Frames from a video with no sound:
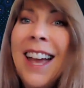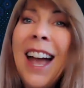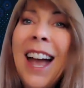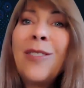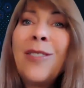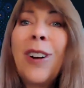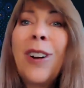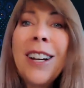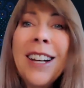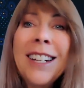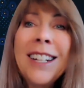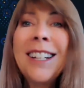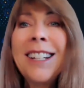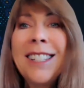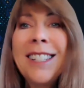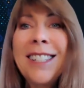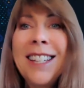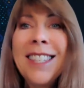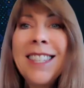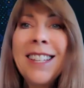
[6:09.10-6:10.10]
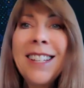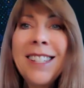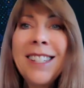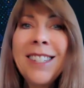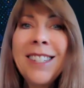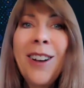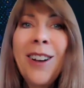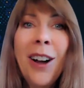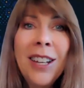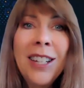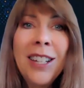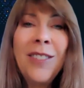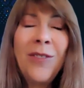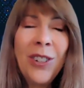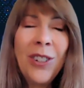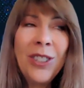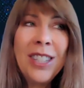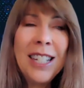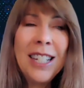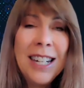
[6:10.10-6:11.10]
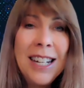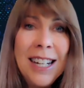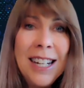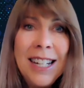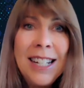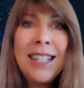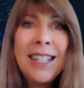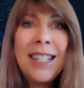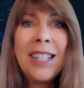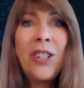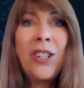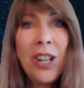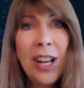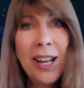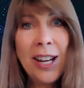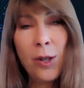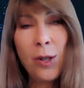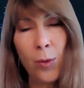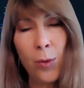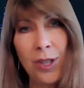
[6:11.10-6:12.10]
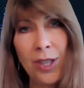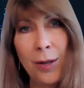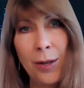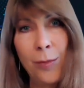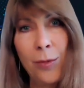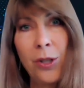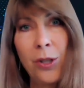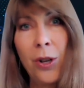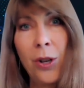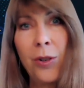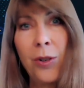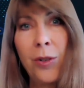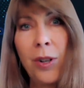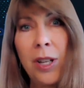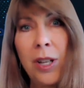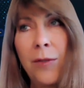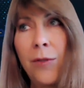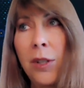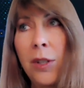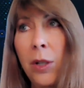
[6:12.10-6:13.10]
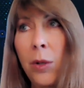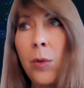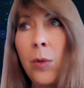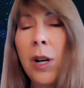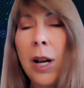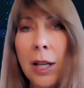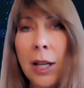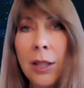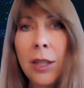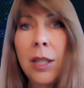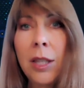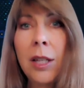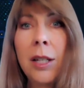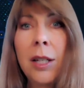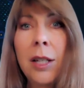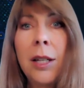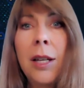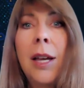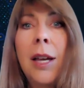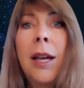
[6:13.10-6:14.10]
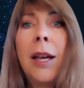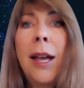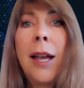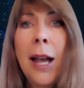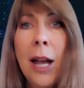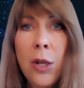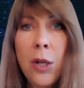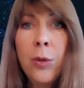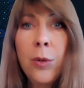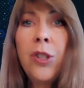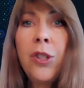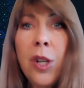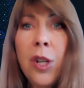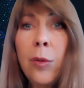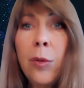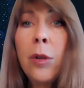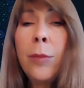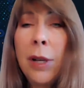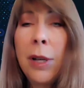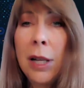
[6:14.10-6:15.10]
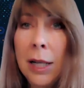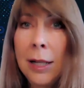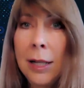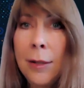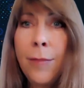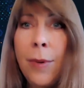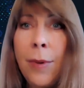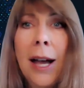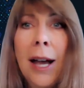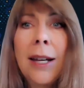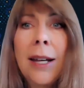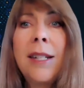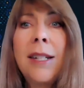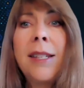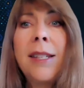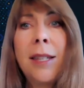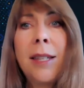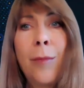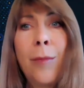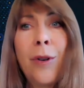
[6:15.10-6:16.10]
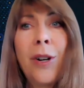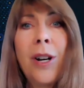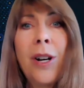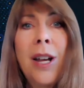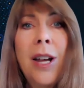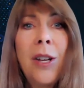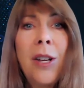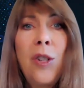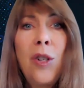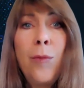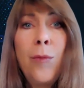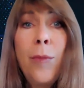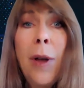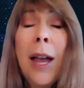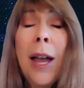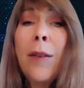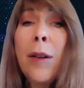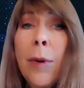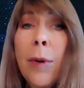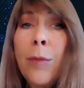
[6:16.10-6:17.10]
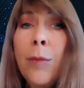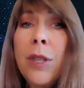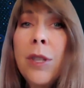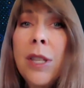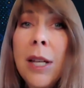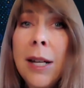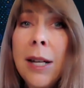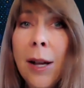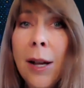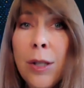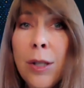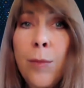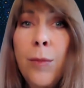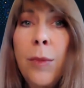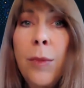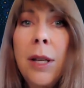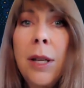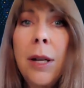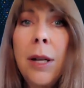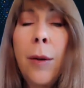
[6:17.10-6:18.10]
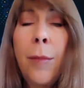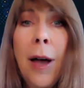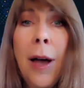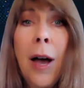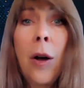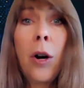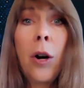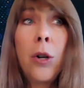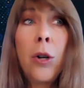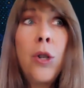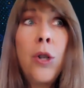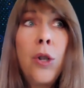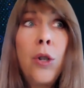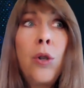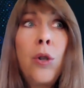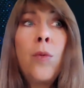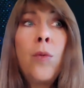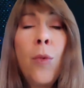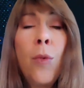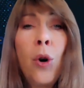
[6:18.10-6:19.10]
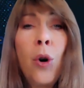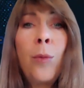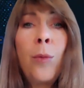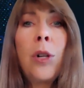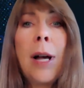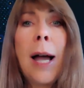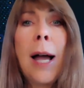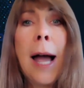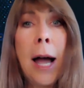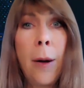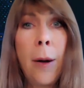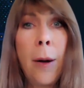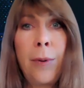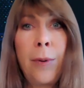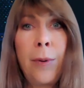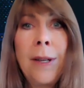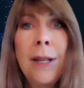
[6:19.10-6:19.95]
And recognizing this, Augie felt the need to change with them. So if you were at the annual general meeting back in December, you may remember the announcement about our new mobile app.